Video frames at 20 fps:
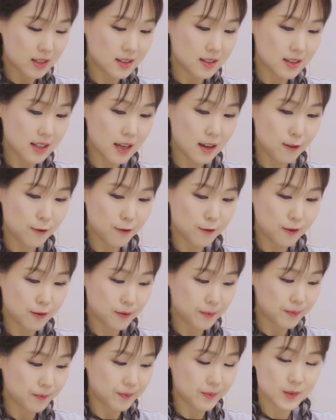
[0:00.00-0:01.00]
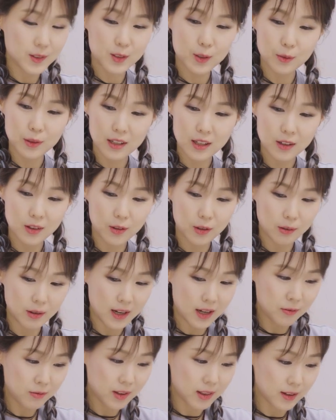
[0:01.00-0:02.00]
safe. We can go
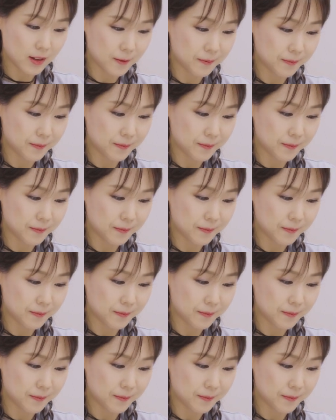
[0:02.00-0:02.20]
ahead with it.